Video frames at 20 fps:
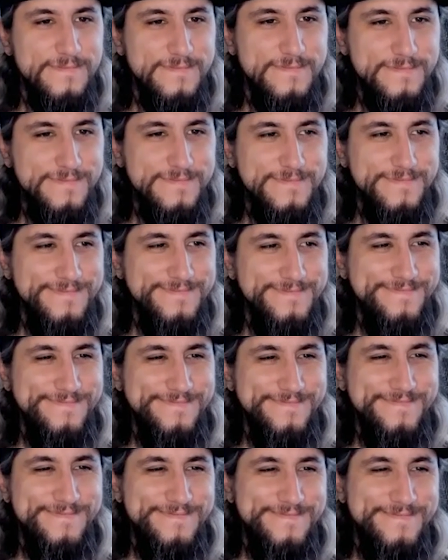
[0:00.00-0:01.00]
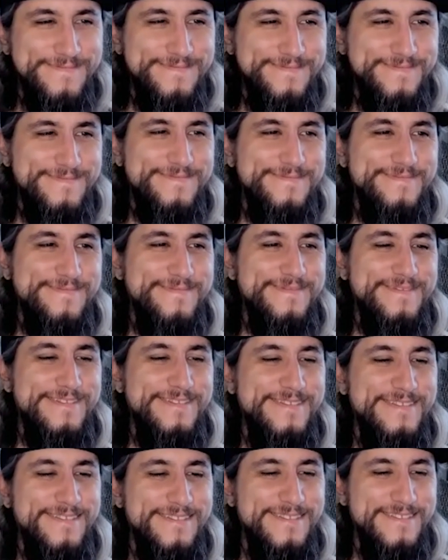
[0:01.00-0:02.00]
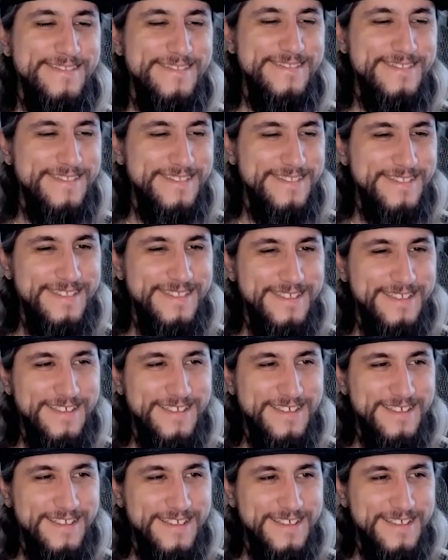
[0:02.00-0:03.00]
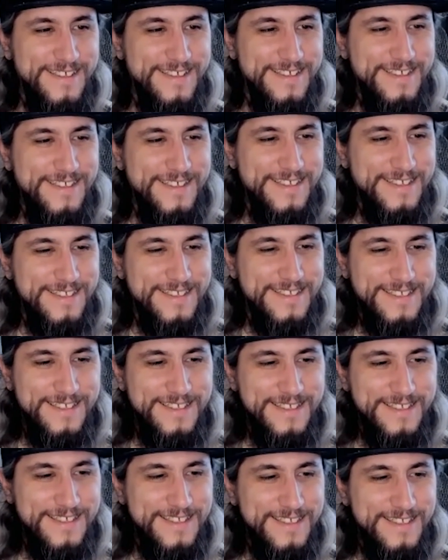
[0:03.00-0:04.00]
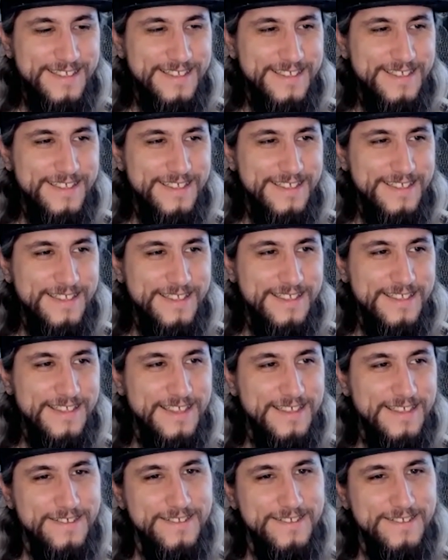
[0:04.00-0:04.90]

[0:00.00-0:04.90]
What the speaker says: The person shown says nothing.